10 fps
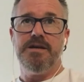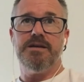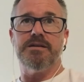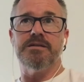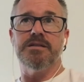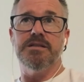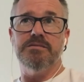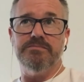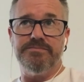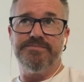
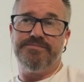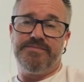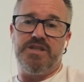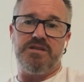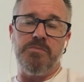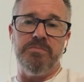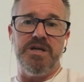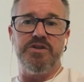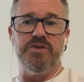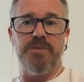um, because I'm a
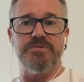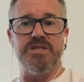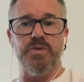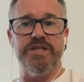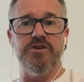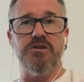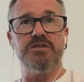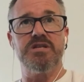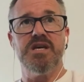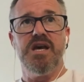monk who happens to wear
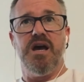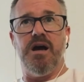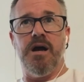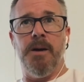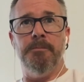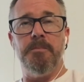docs. Um,